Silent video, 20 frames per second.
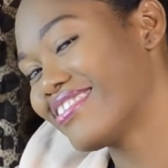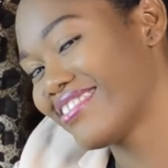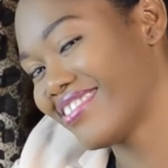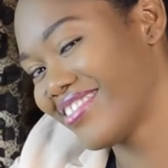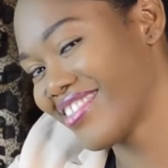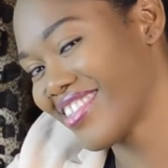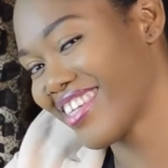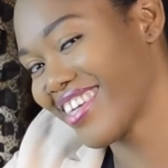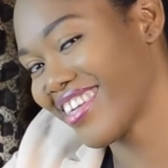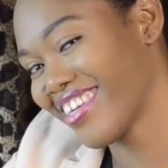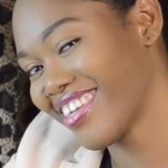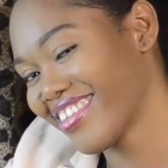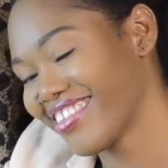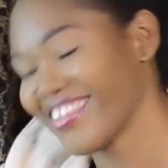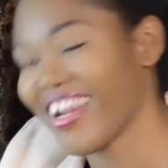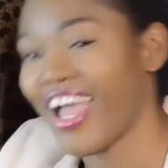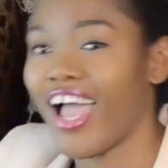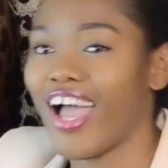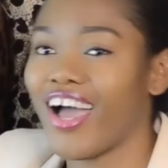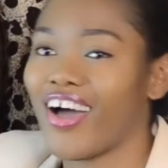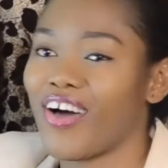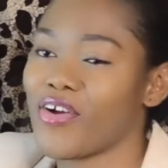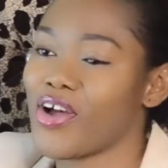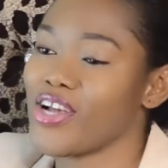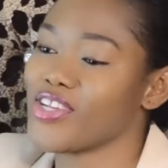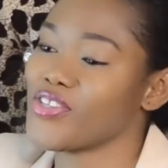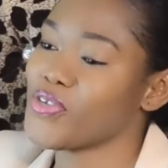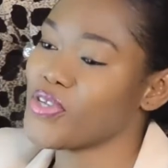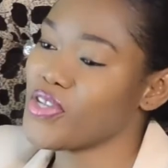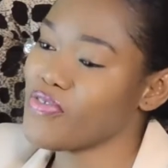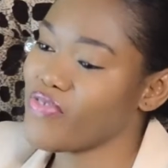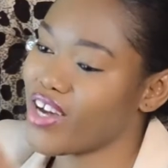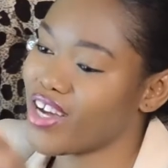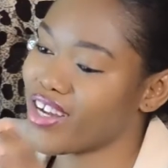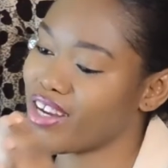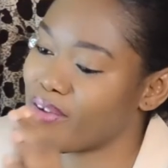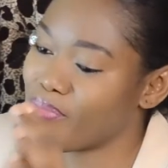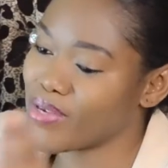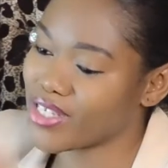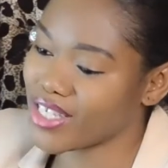Do you get it? Alright, so leave
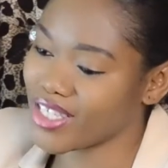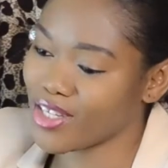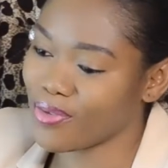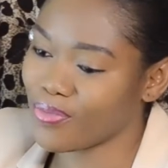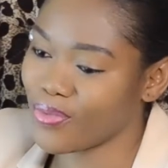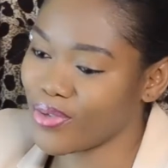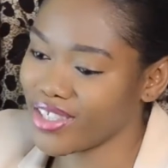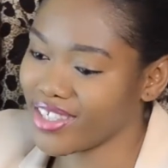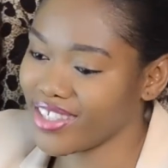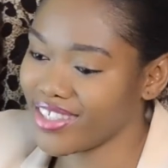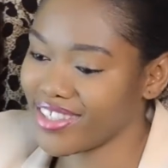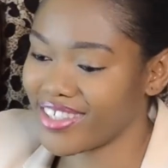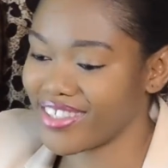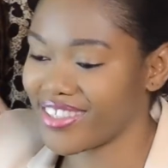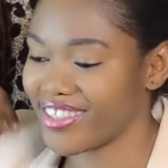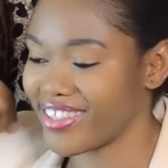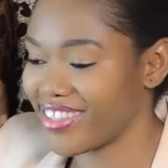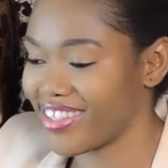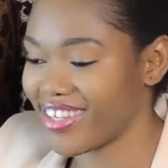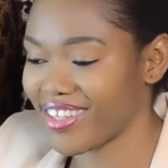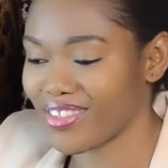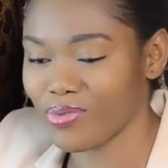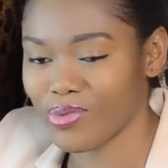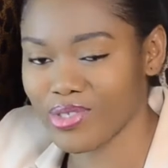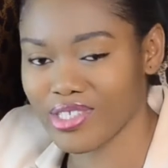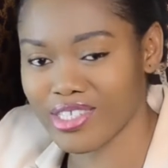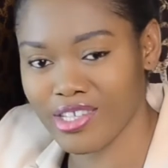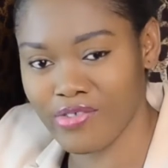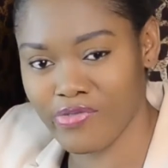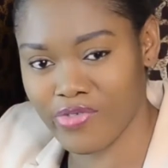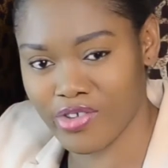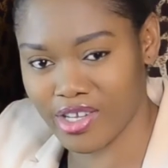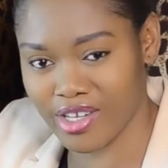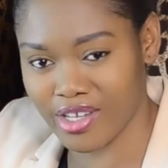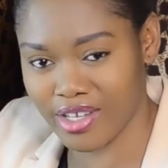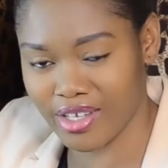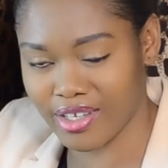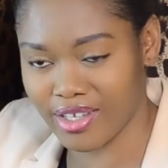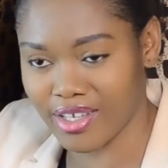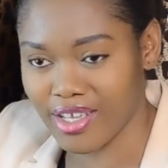her a message in the morning and then that will serve for the
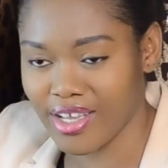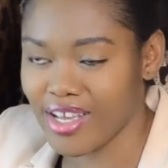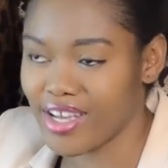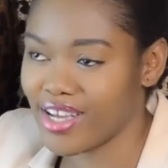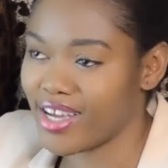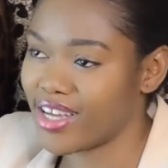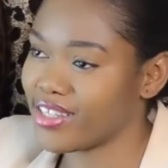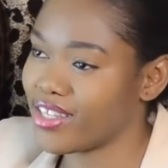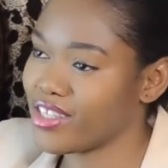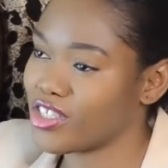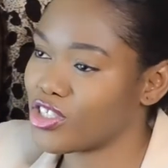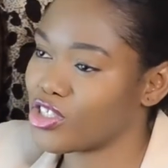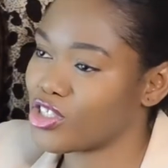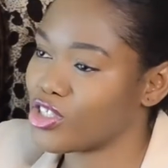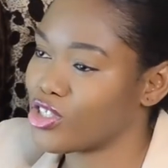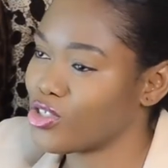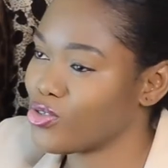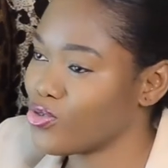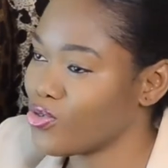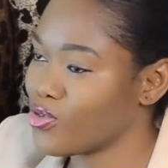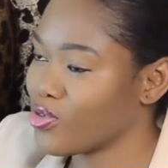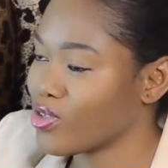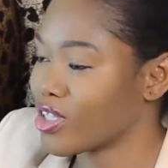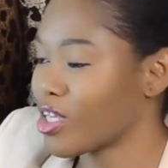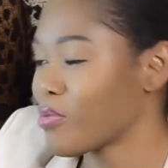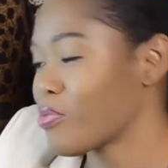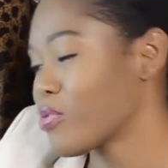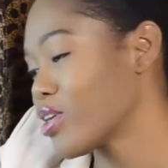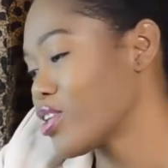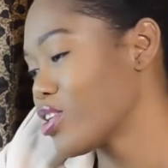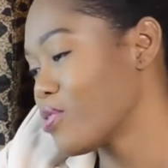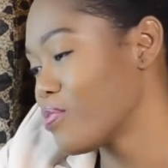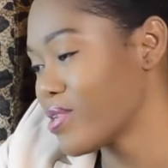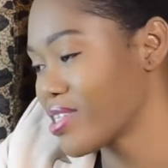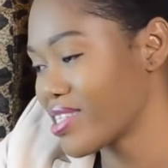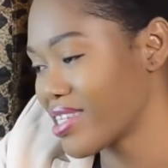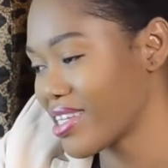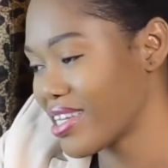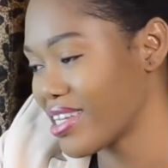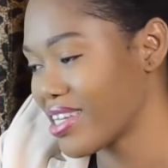day. And then she'll keep reading the
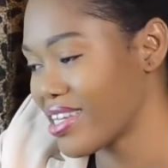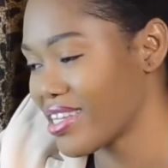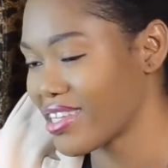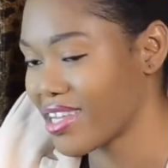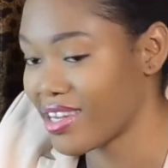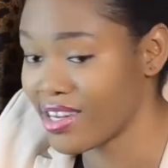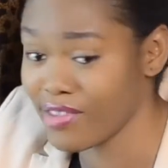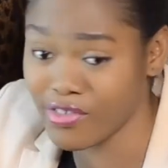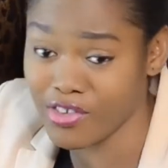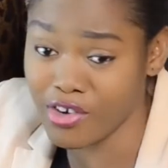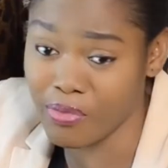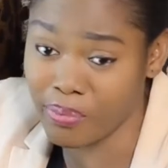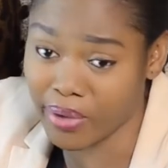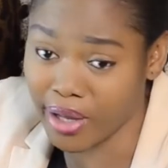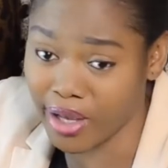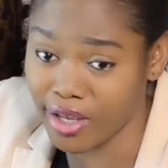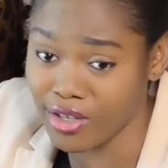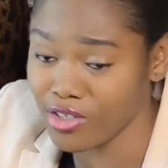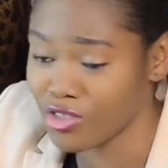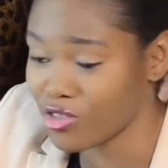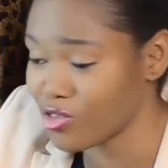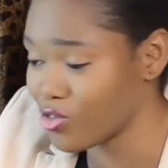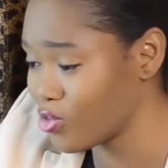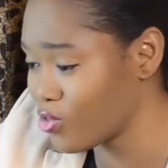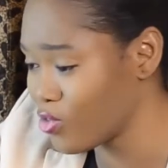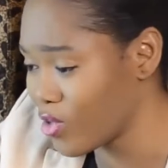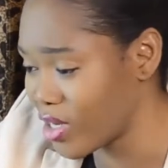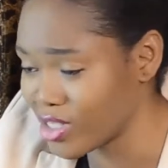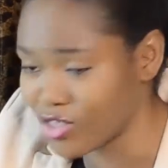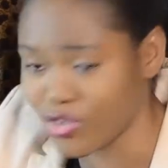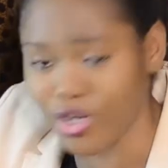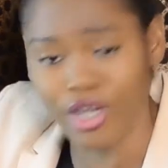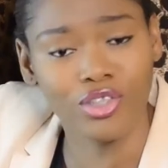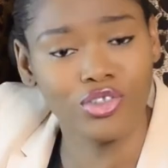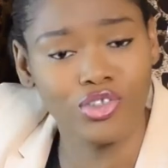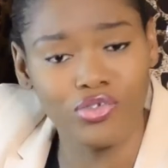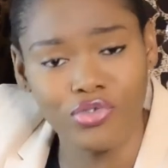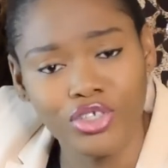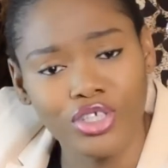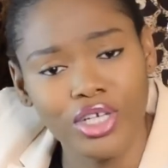message and even replying to you and
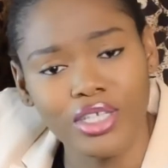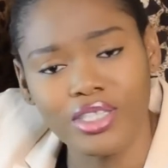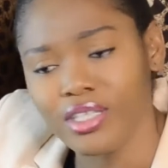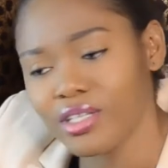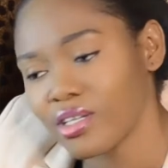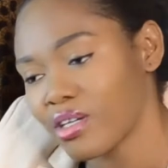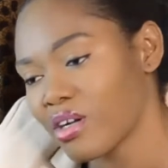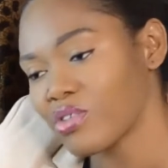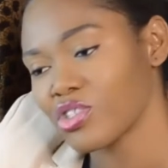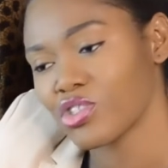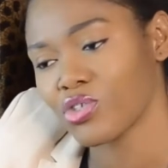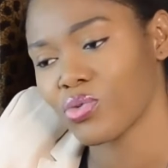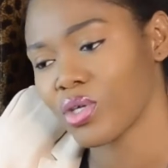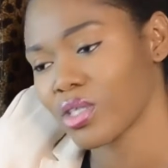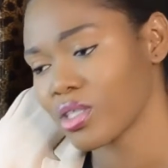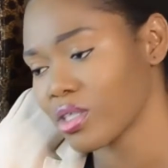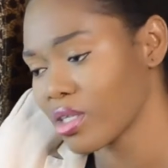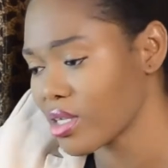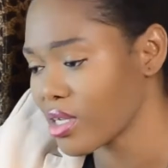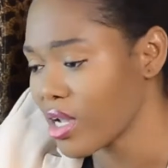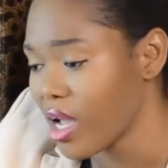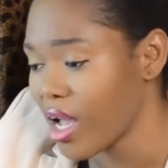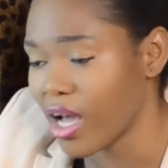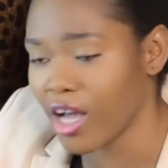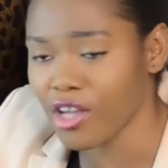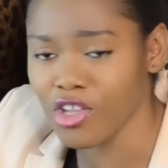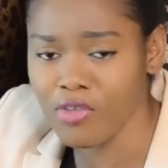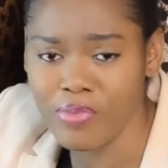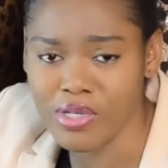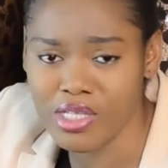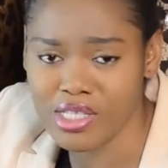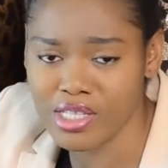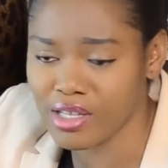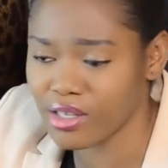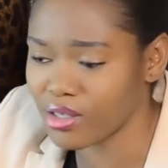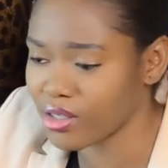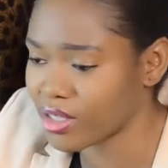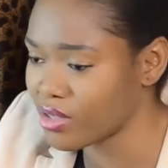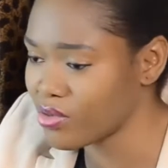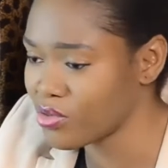trying to reach and say, How is the work day? Are you busy
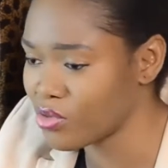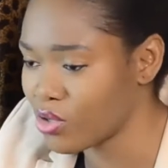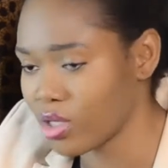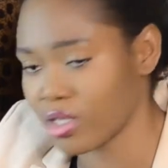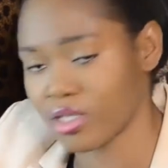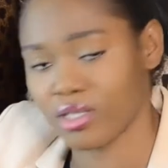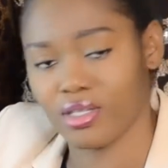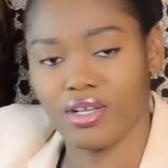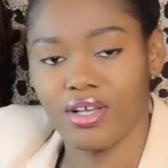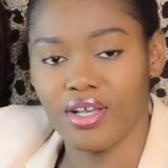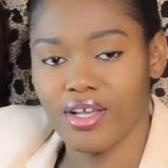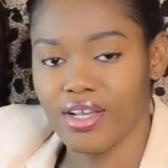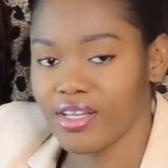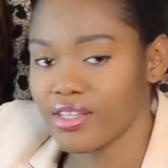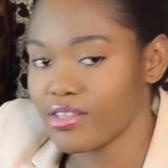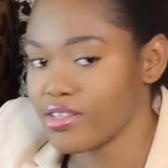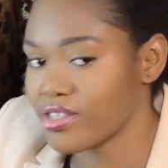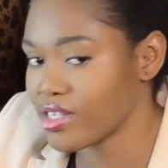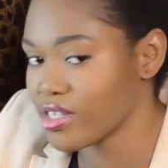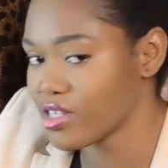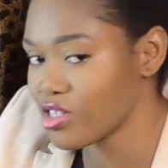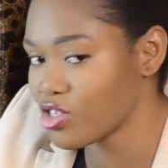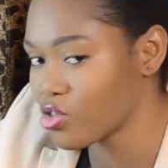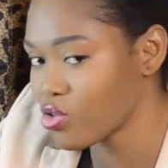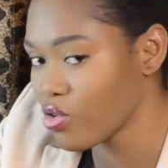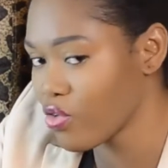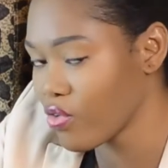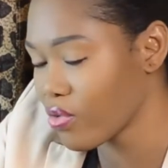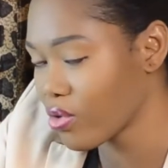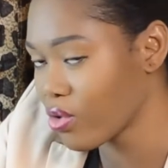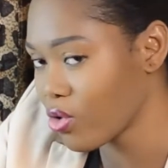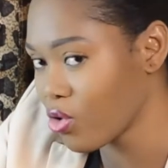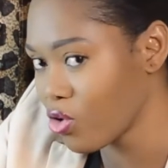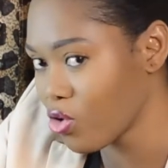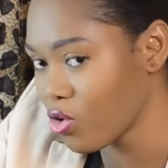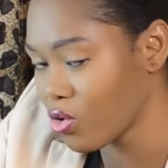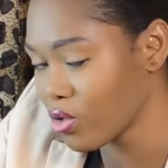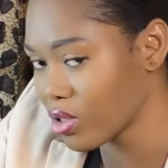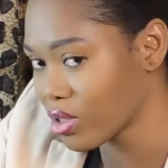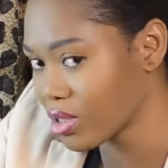now? Can we talk? You see, she'll
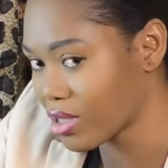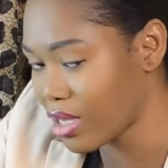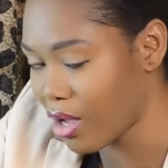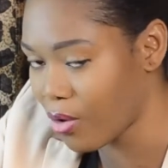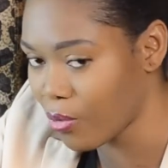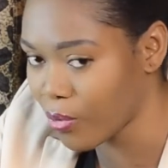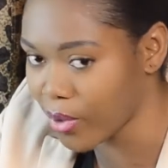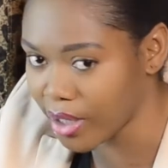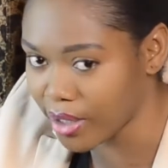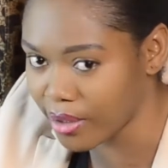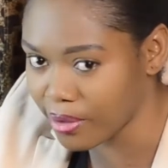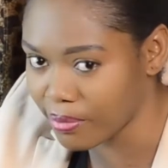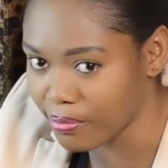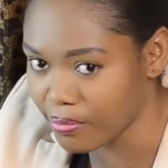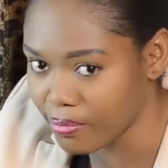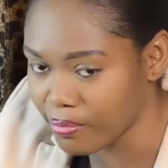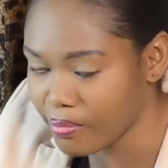go that way.